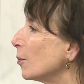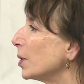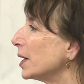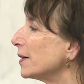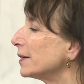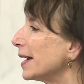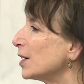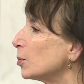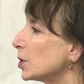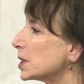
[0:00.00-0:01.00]
but in the
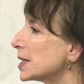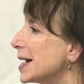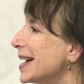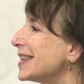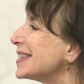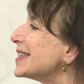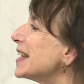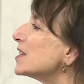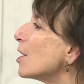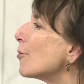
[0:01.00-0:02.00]
later books, the
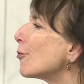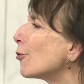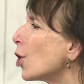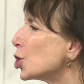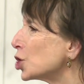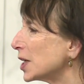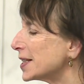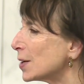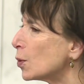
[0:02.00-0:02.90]
sense of fraudulence.